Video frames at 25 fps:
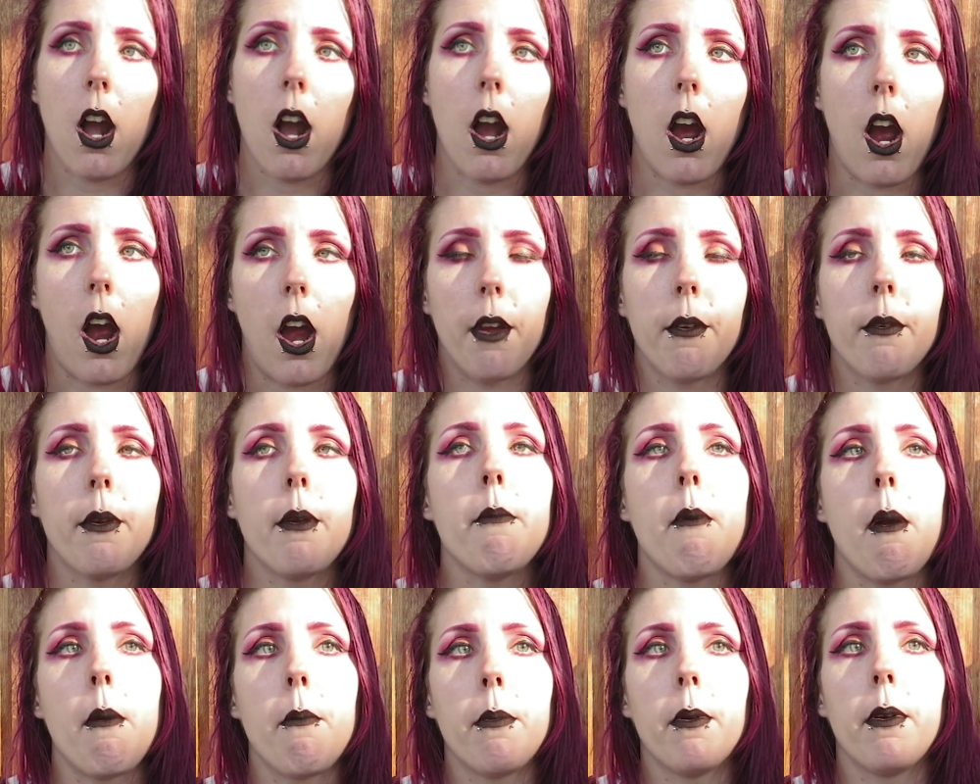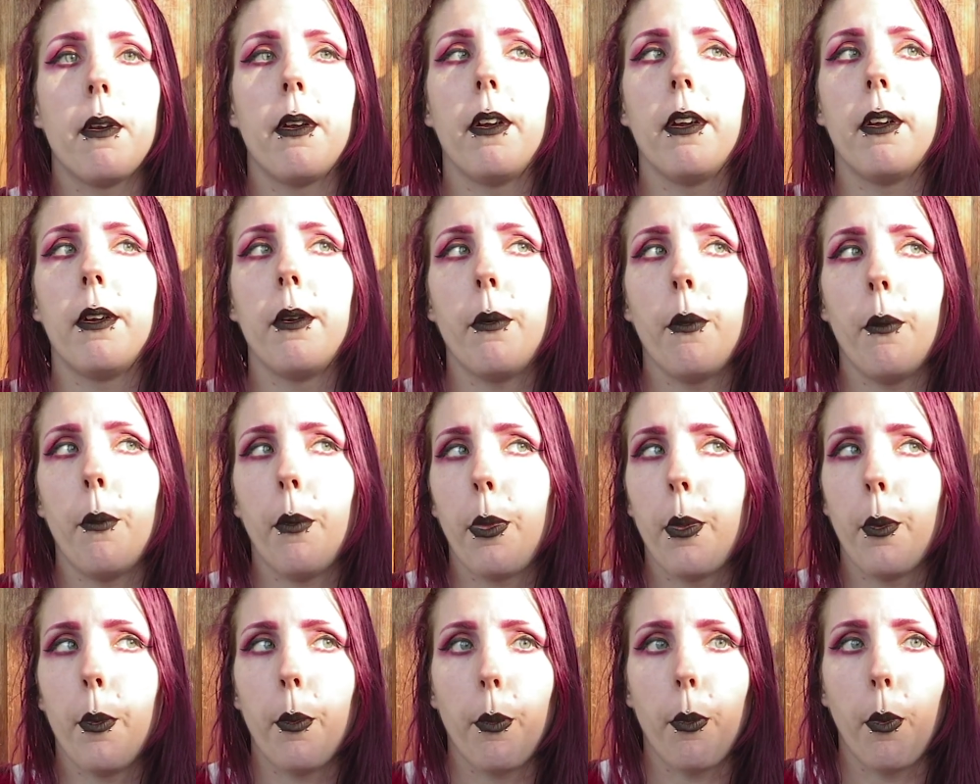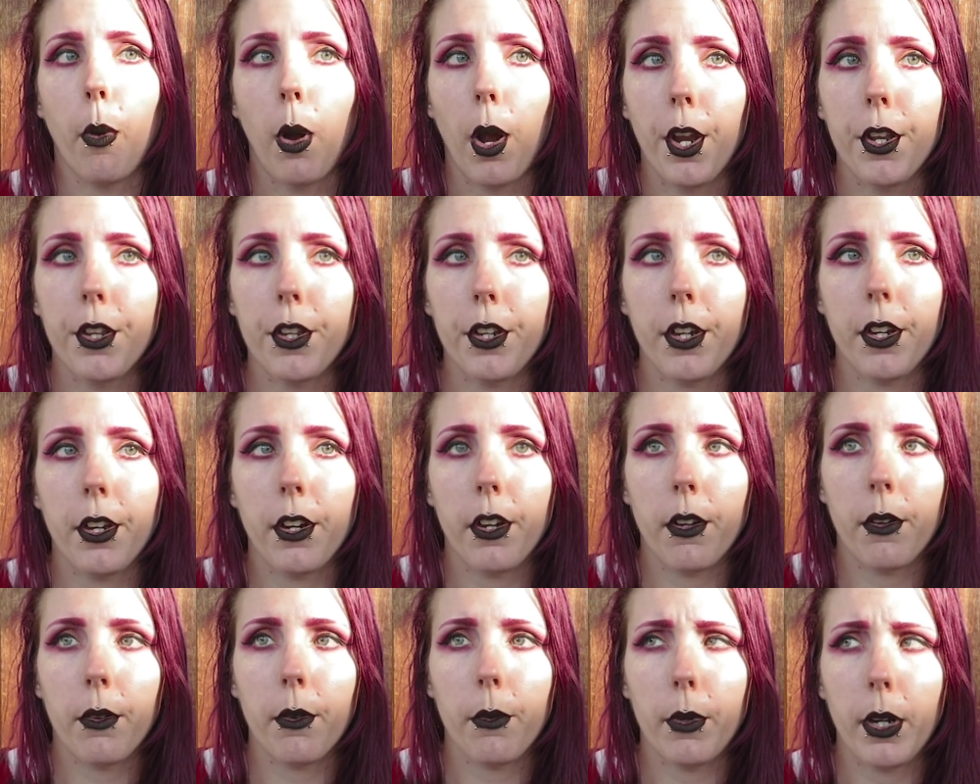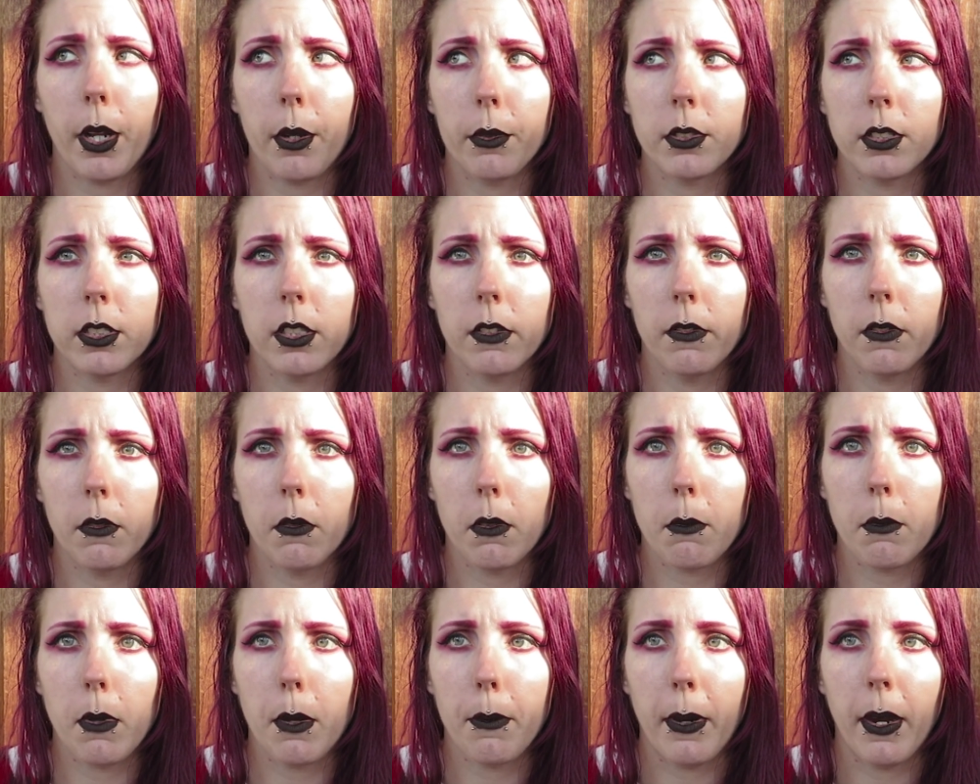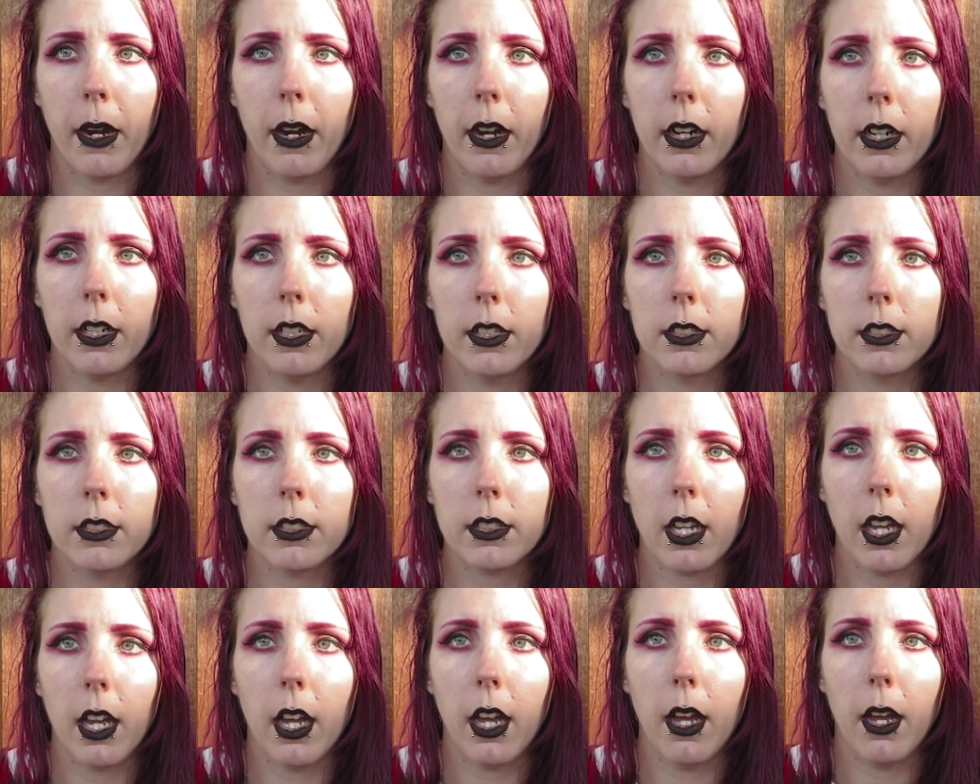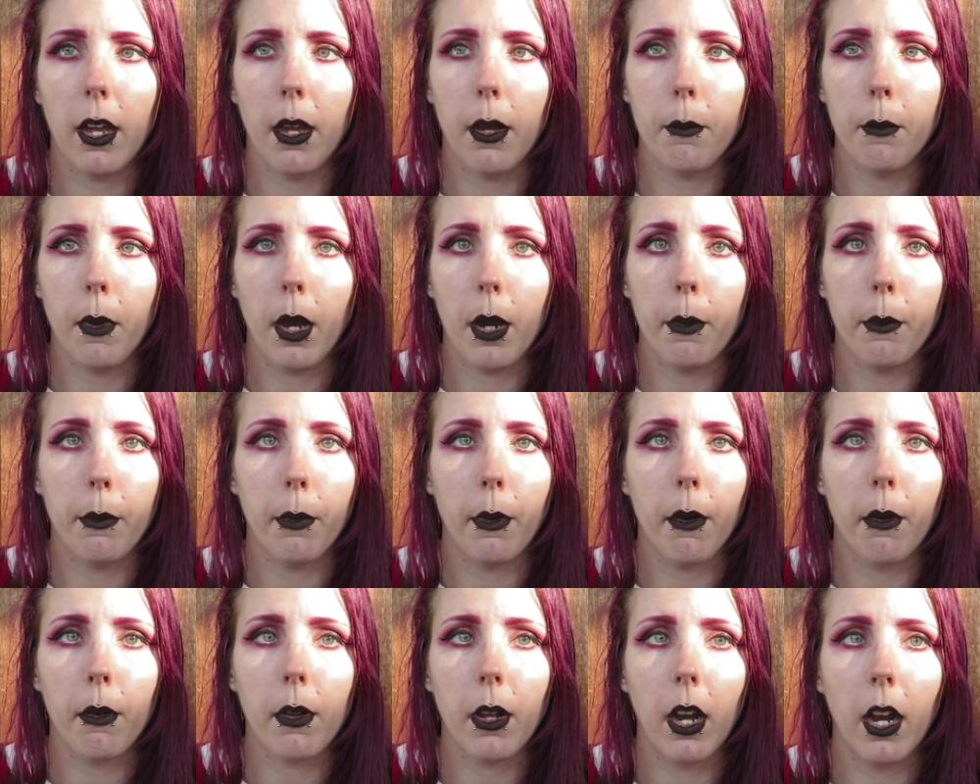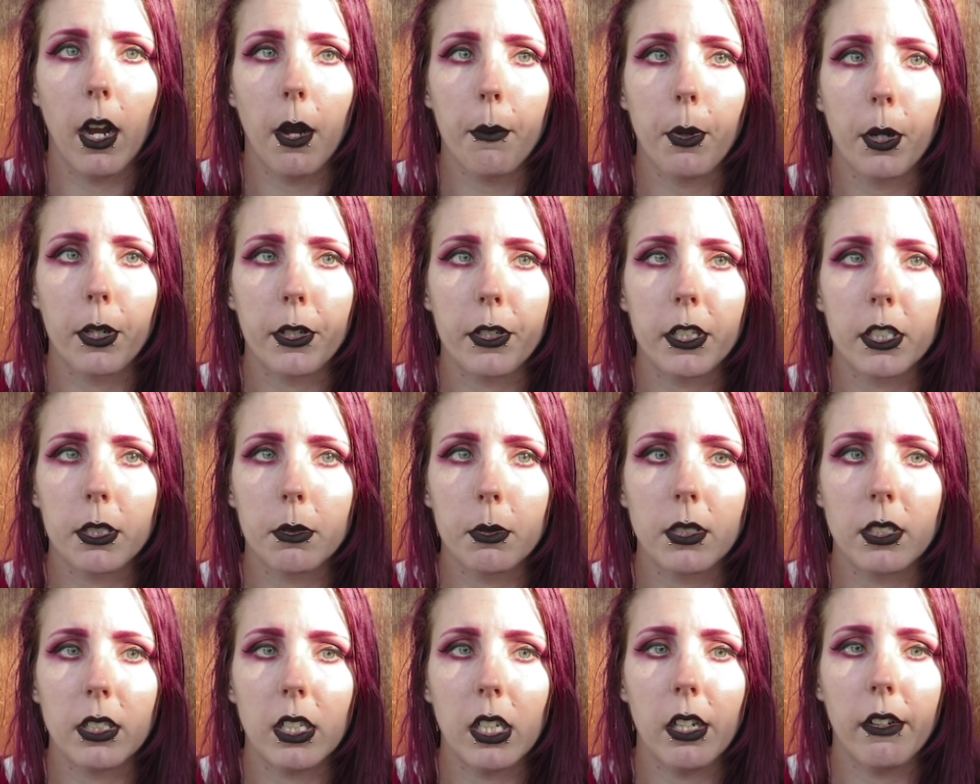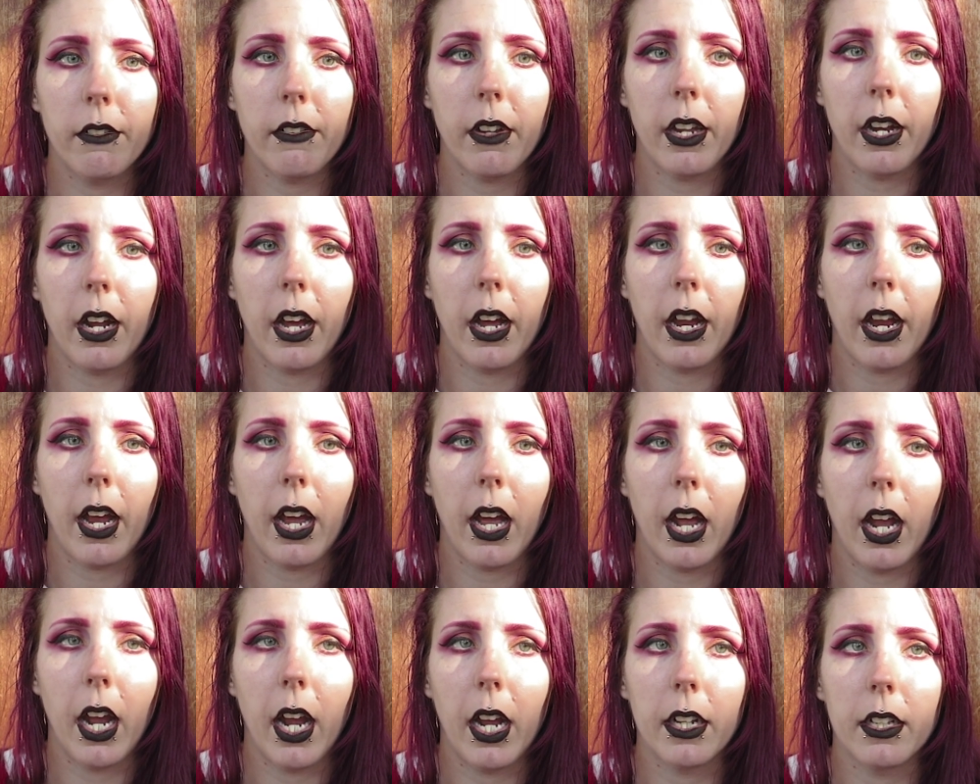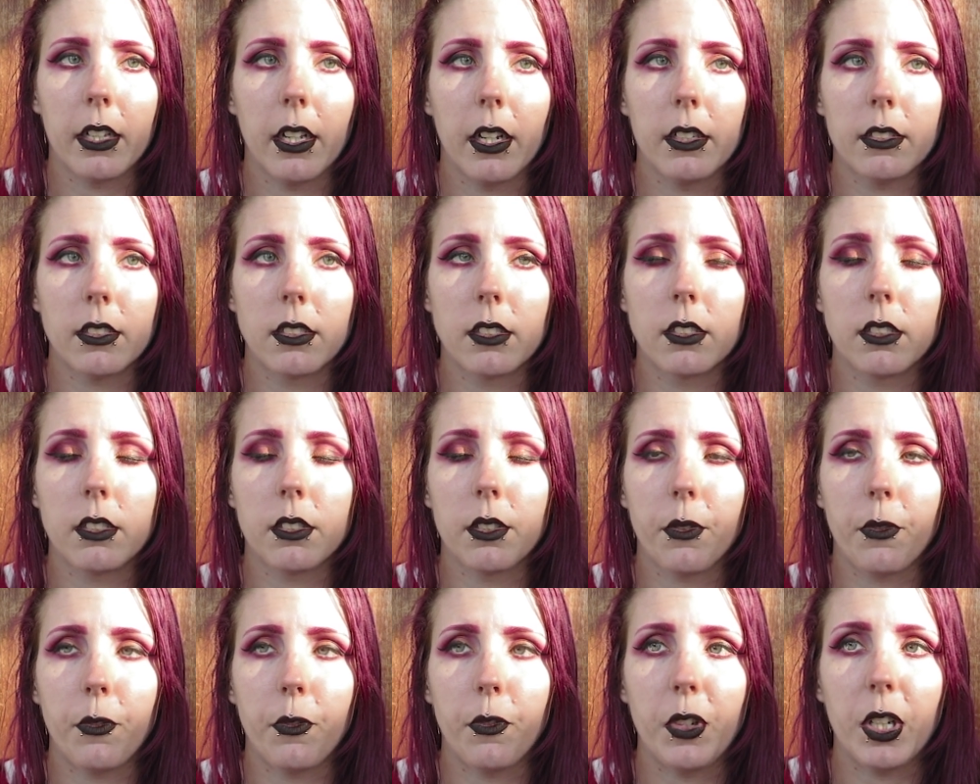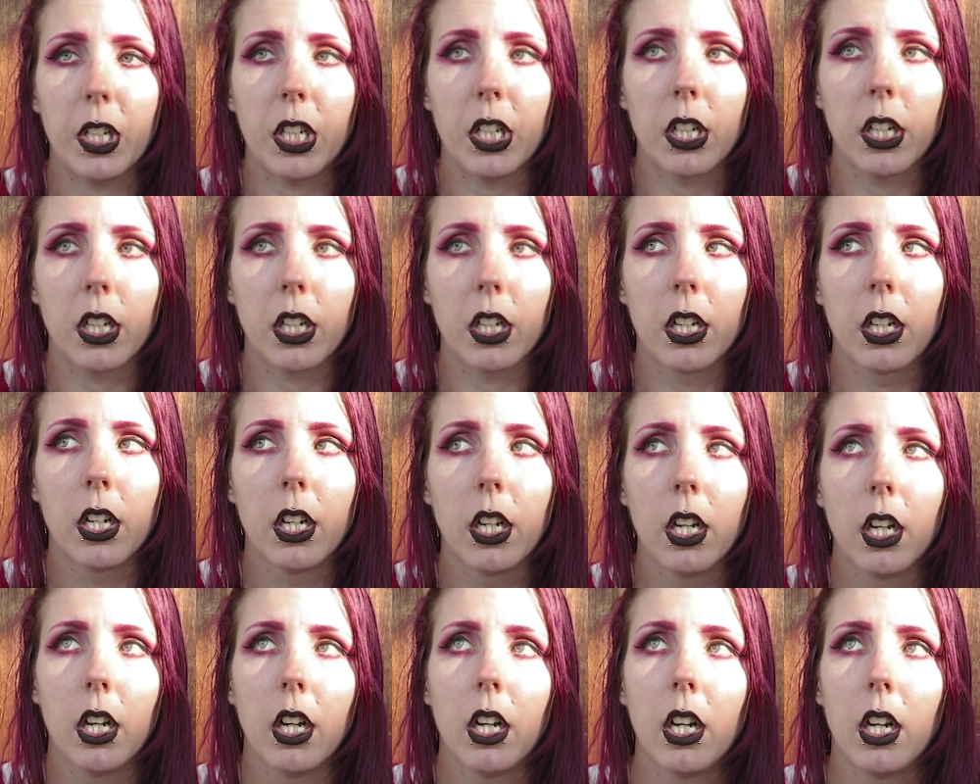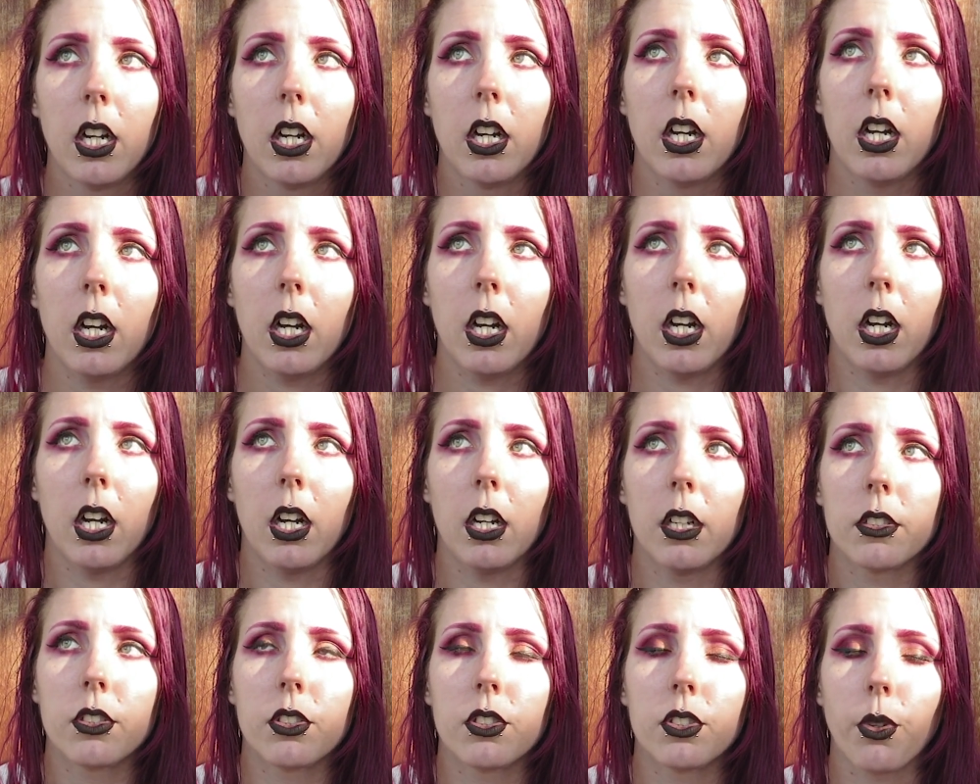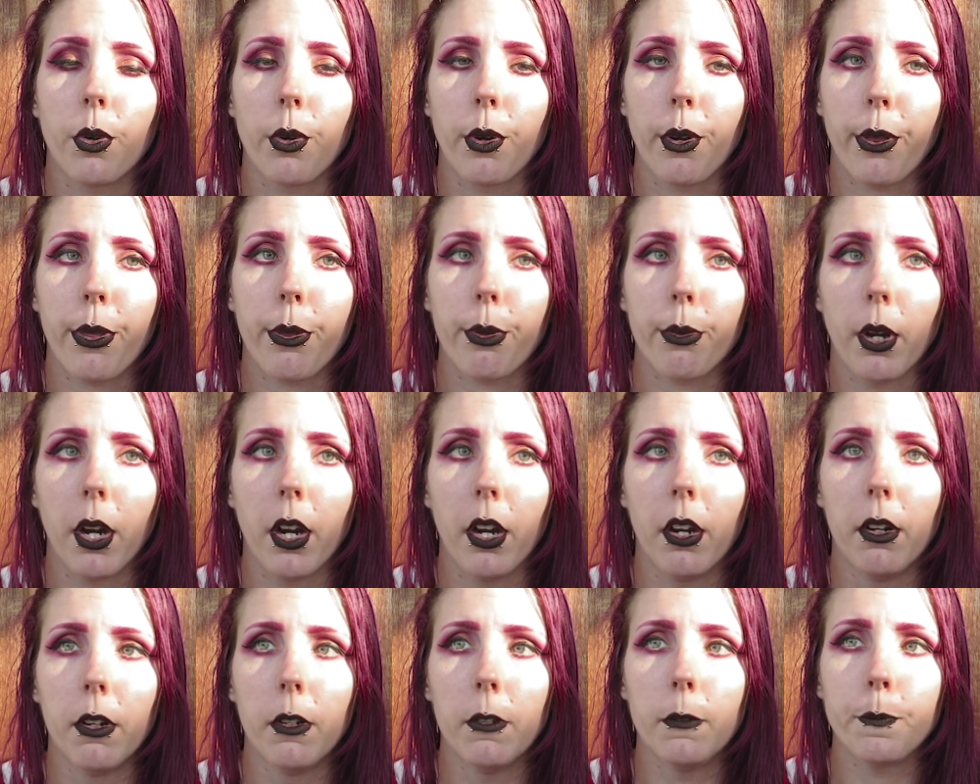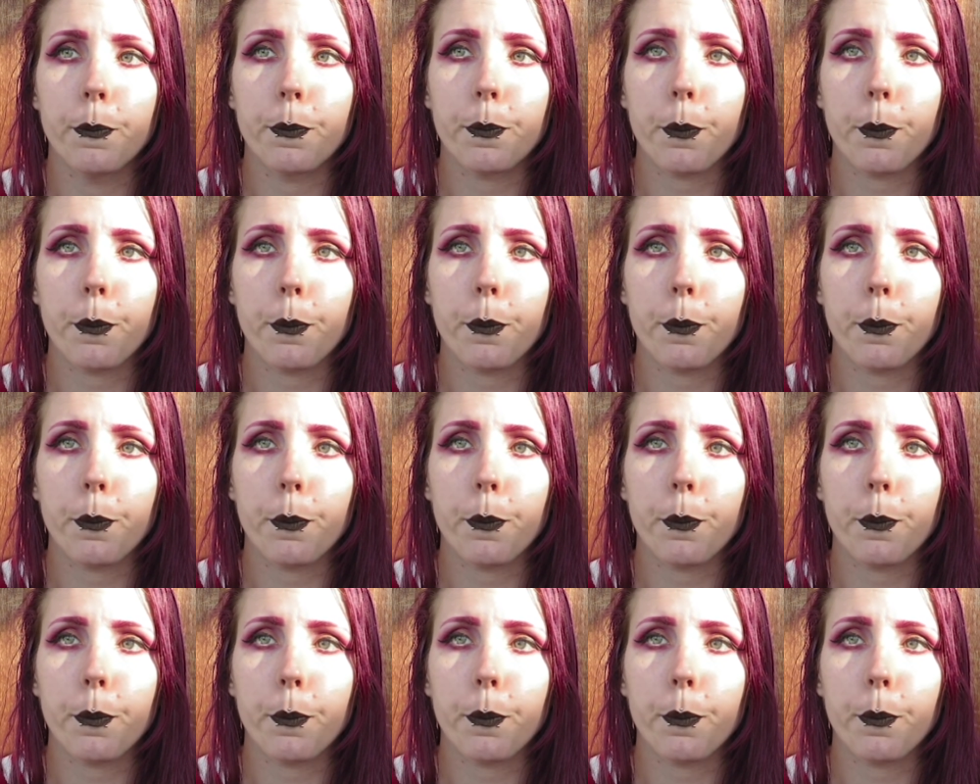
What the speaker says: I remember the one year when I was living with my parents, I woke up on Christmas Eve and I had severe sore throat,